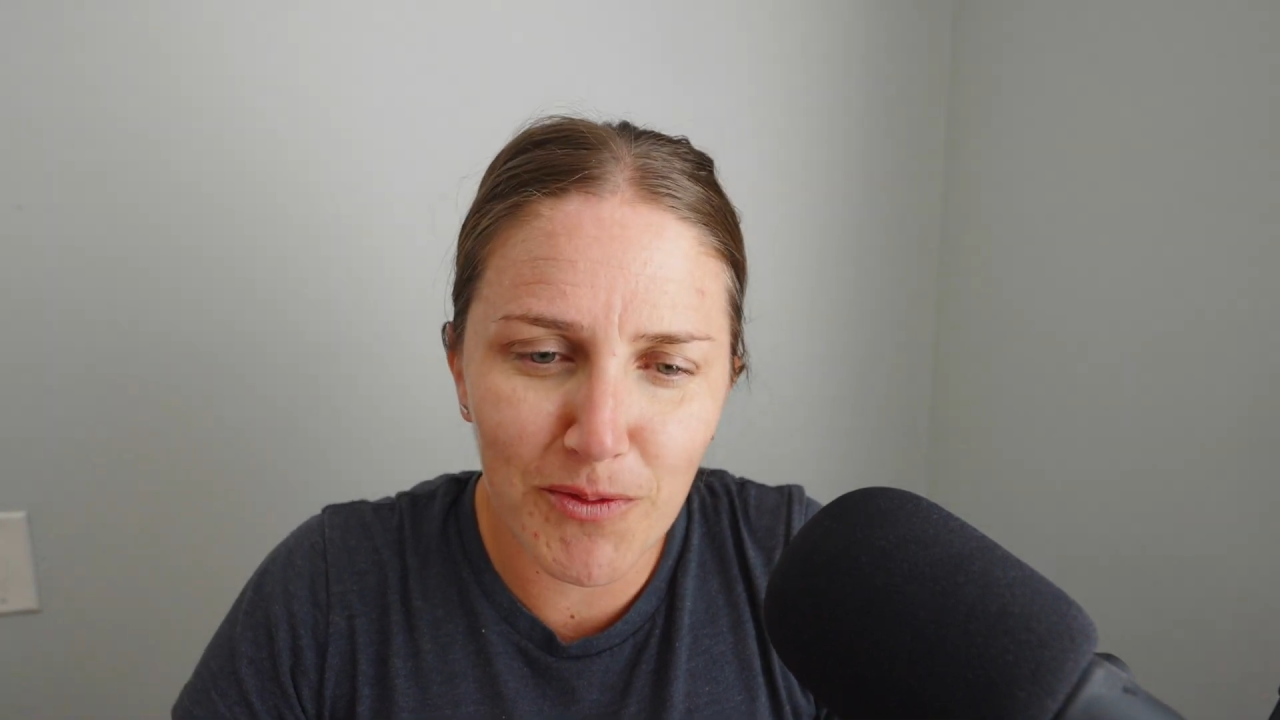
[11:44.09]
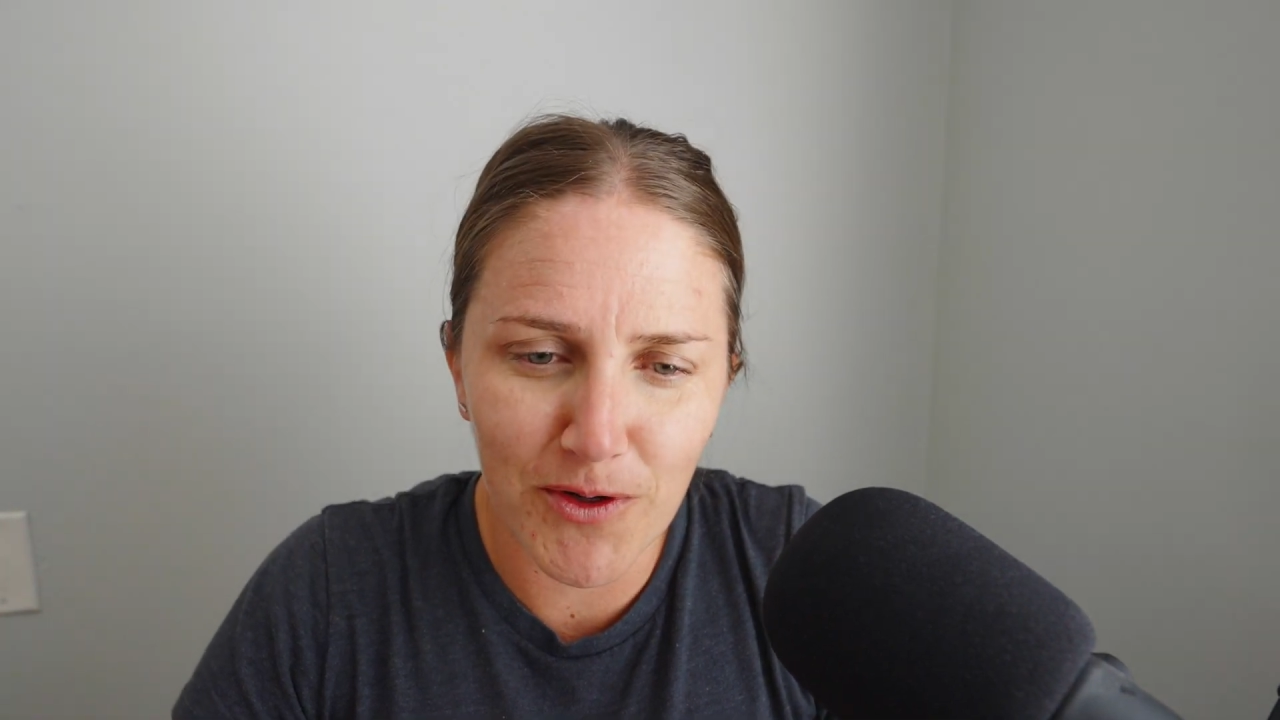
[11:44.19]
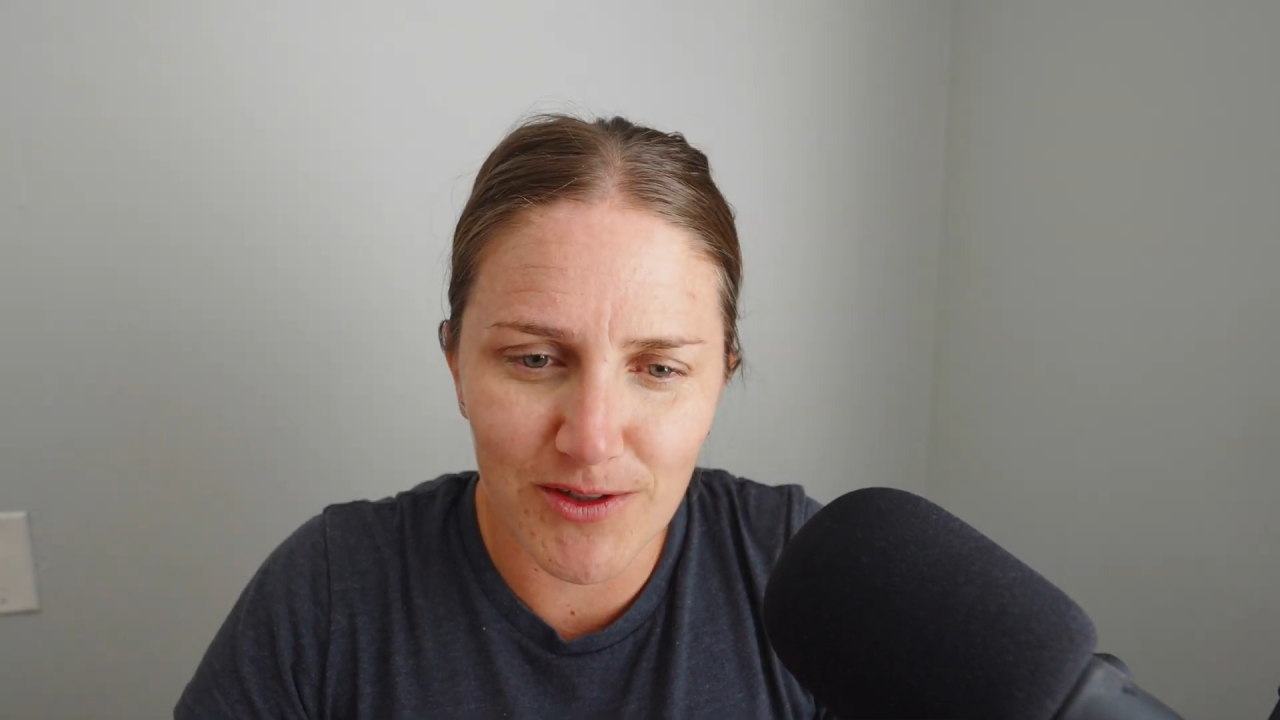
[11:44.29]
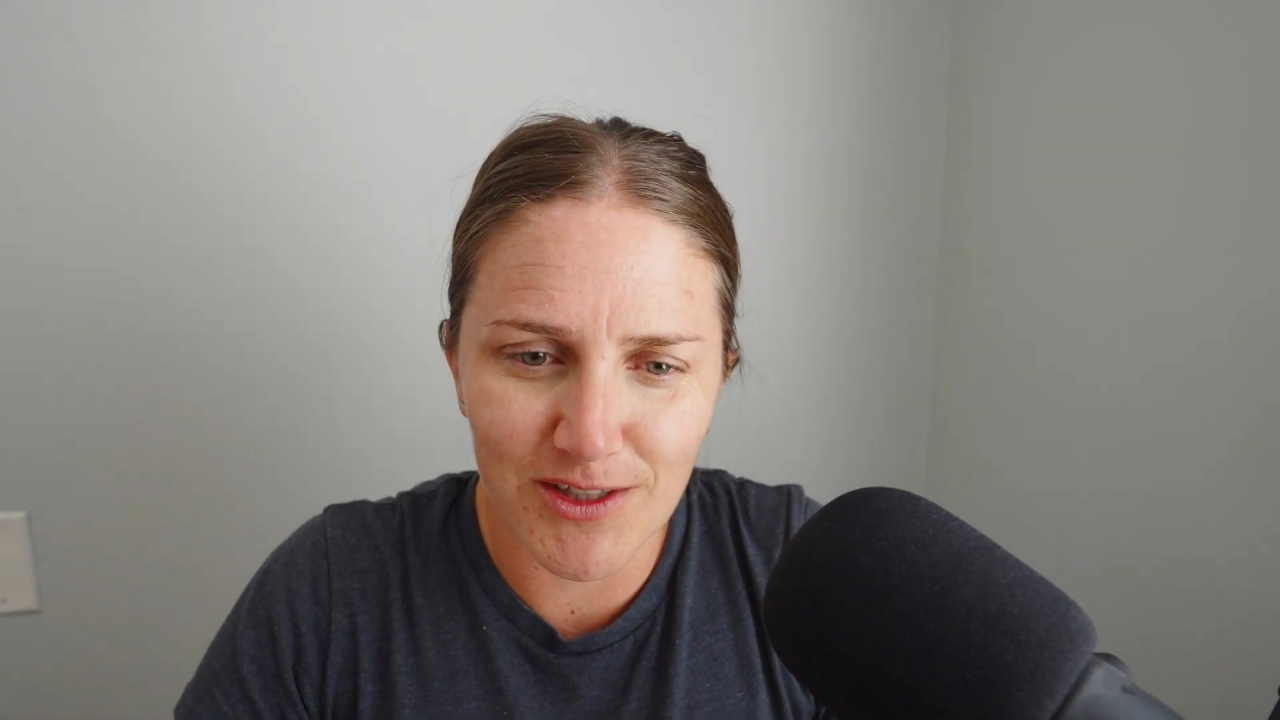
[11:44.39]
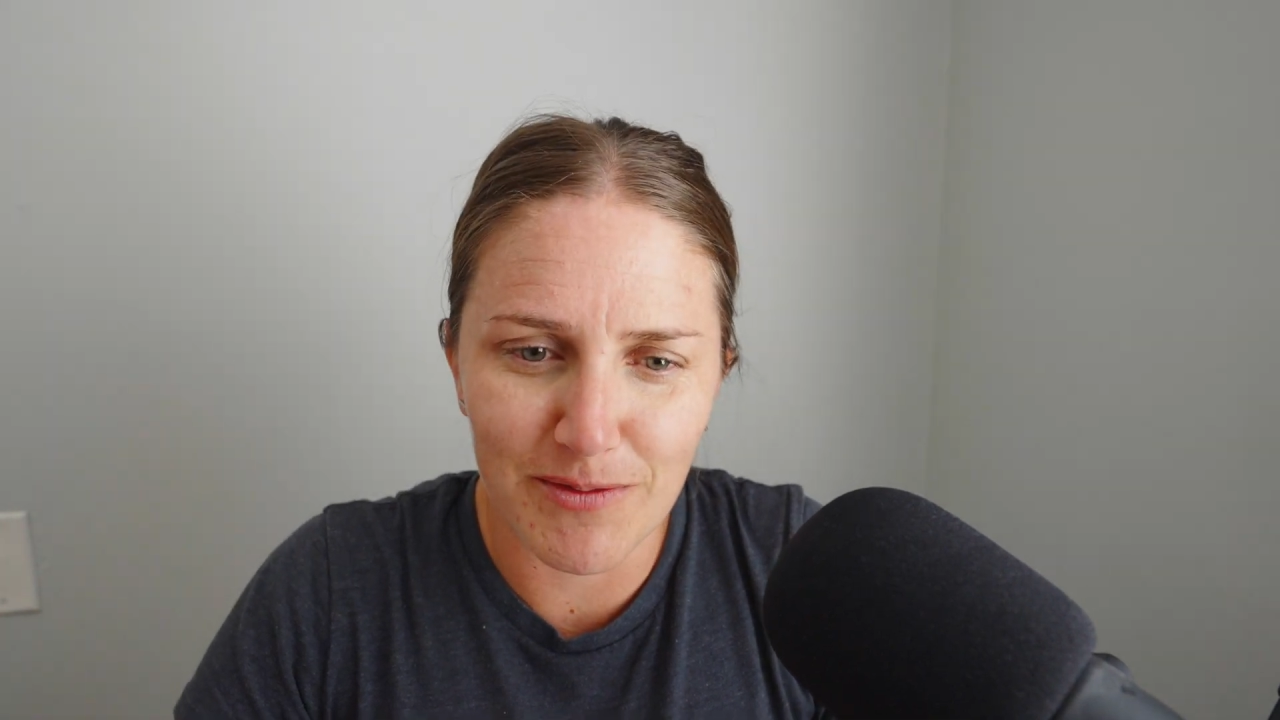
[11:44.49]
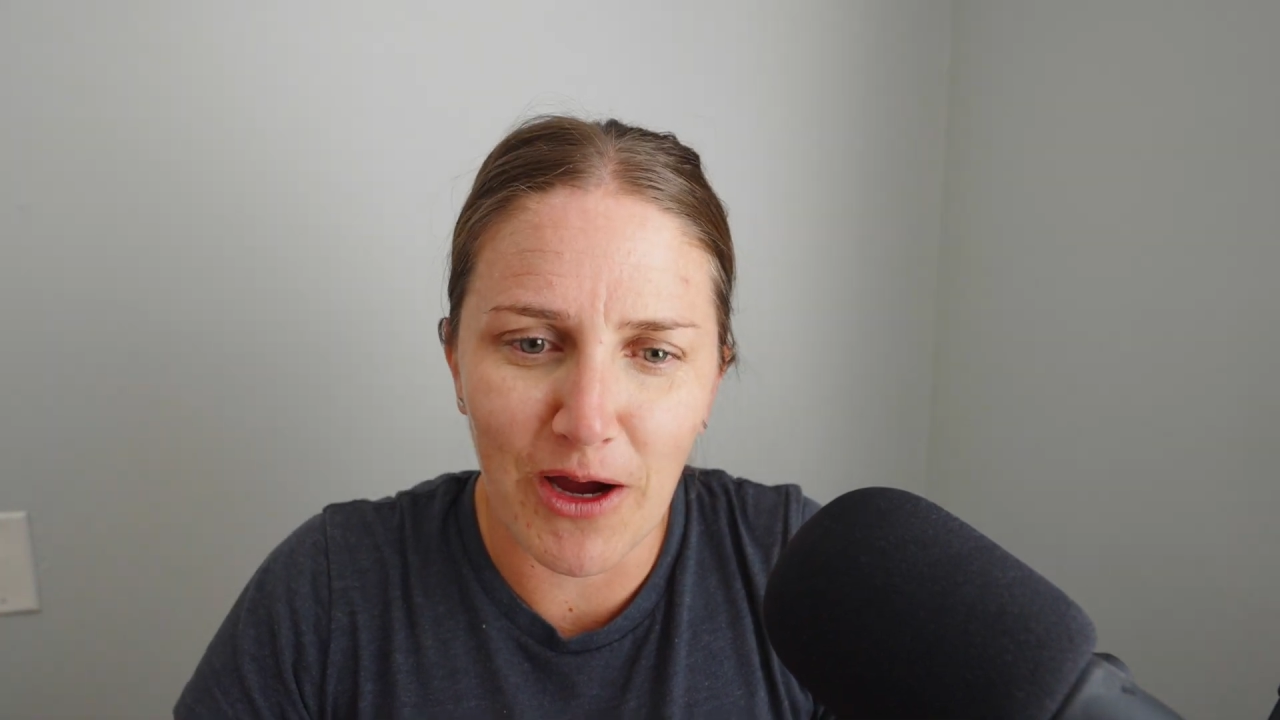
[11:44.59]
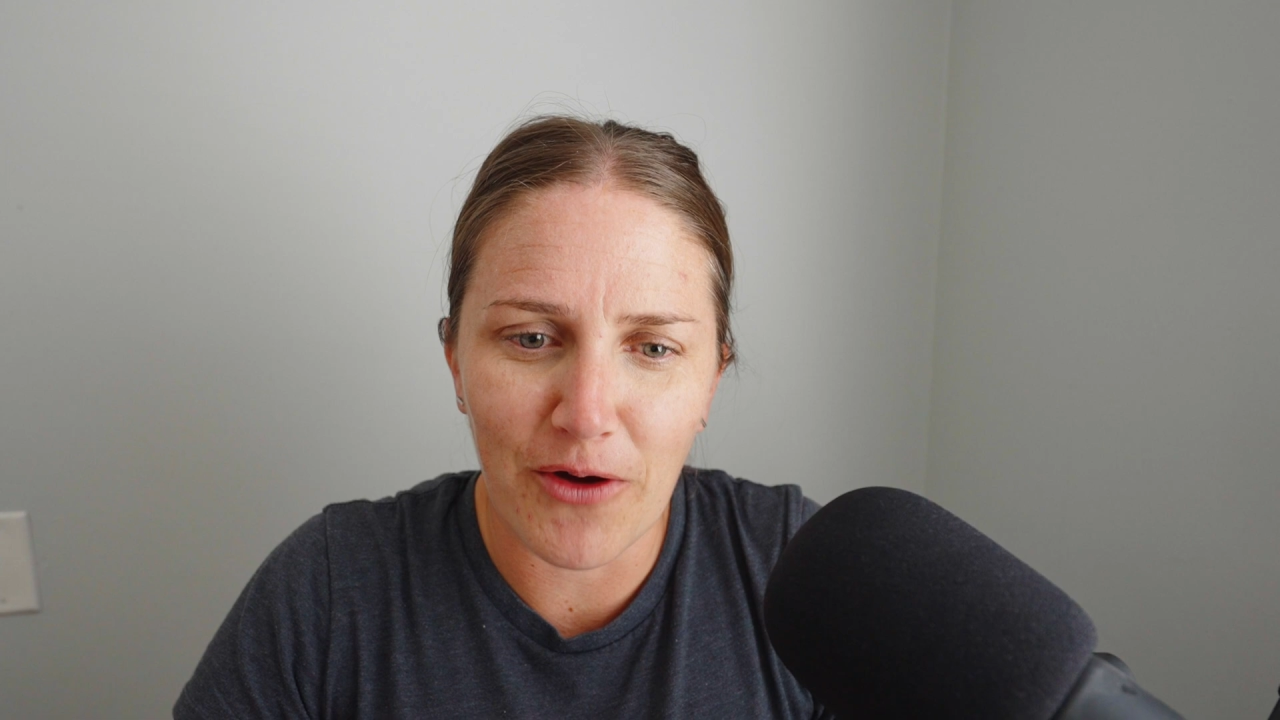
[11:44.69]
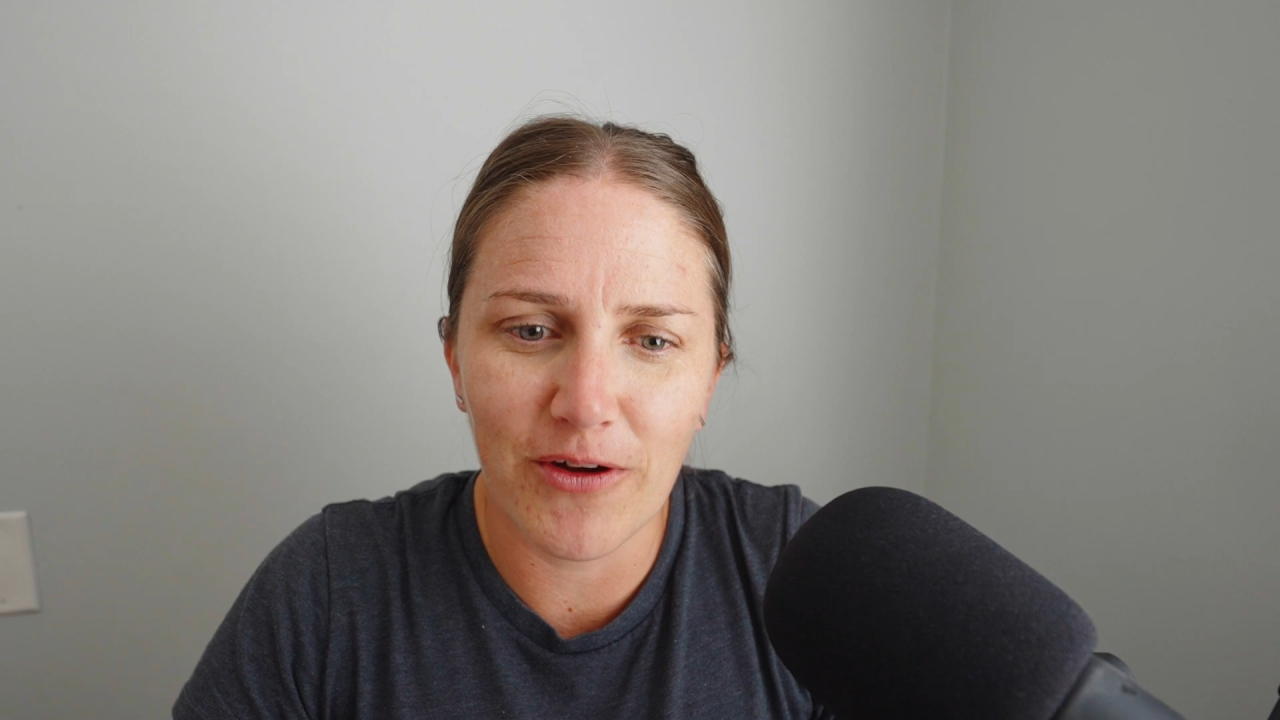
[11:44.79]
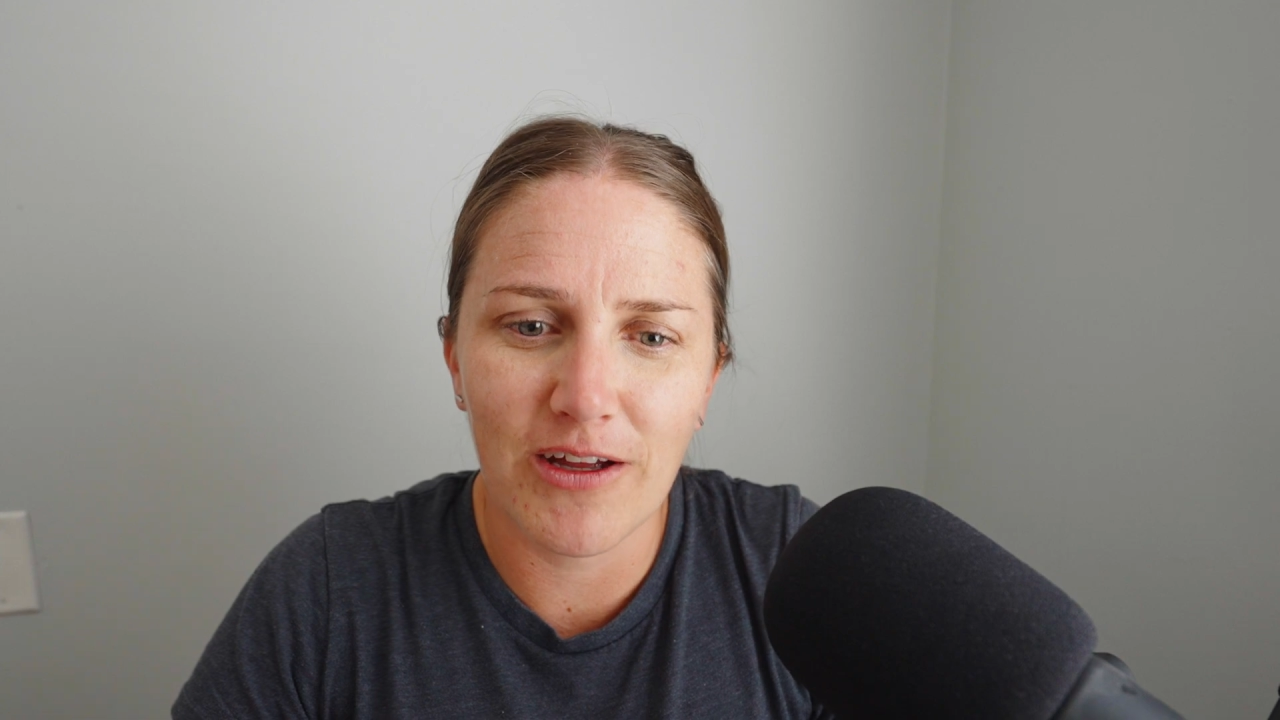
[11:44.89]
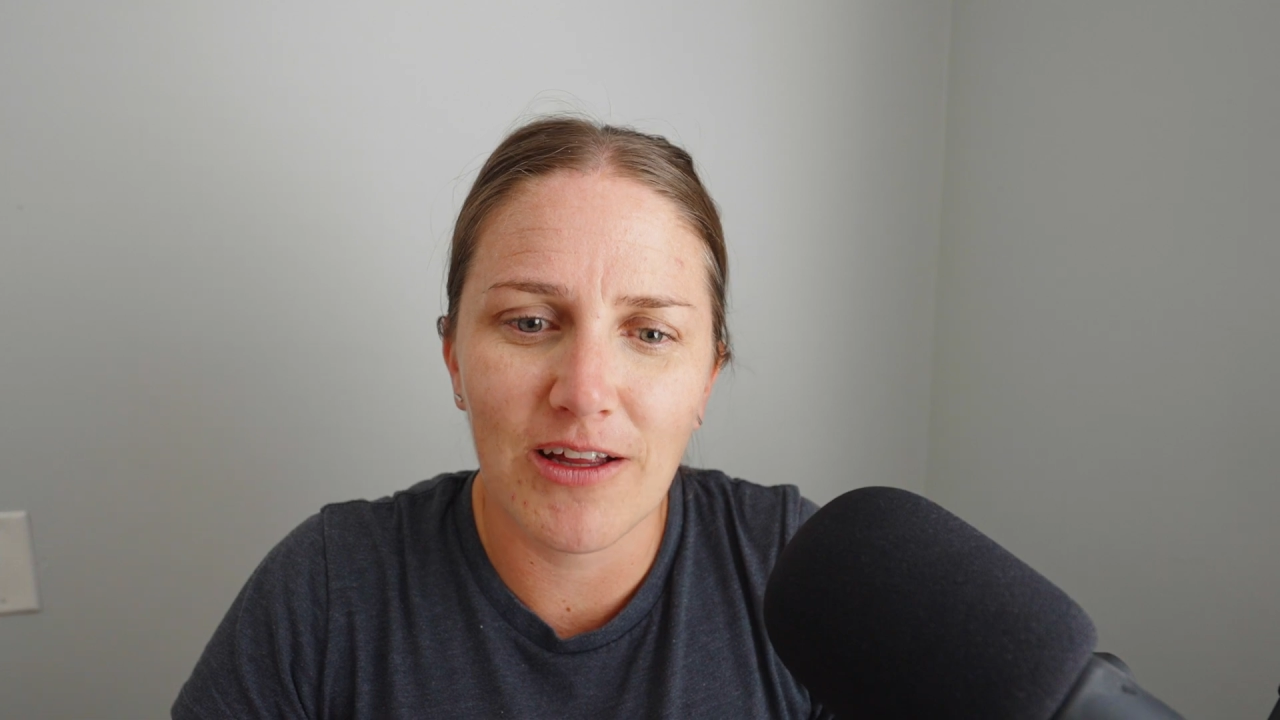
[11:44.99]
posts about,